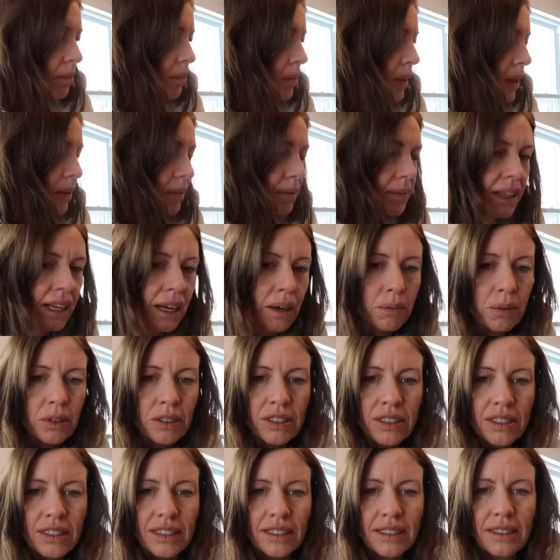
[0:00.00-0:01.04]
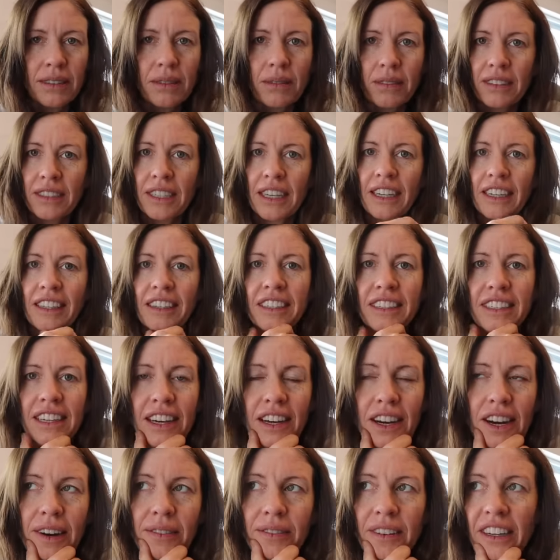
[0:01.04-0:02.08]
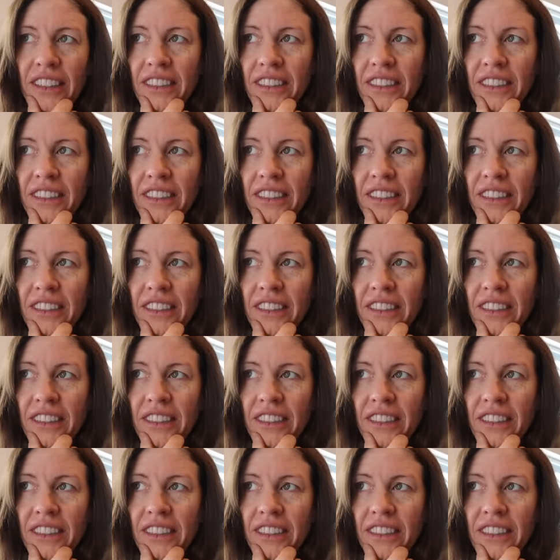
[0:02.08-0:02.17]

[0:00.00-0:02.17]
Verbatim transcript: But yeah, we're just taking the day off.